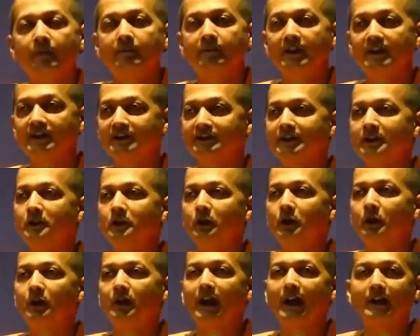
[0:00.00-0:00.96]
First thing
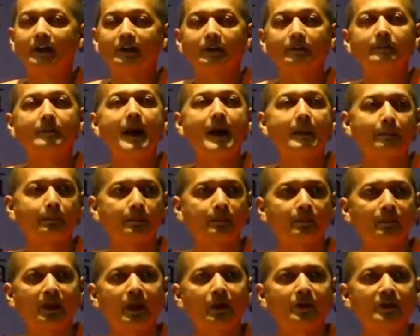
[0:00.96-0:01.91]
you look at, map.
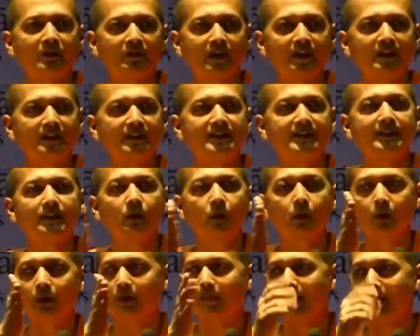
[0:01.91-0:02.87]
Now it is very easy,
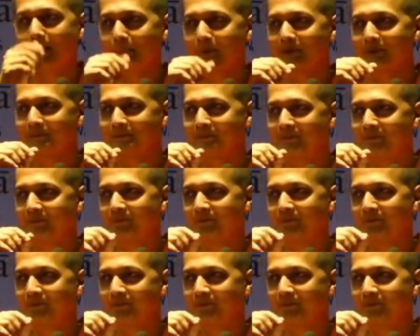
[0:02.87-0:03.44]
Google Maps.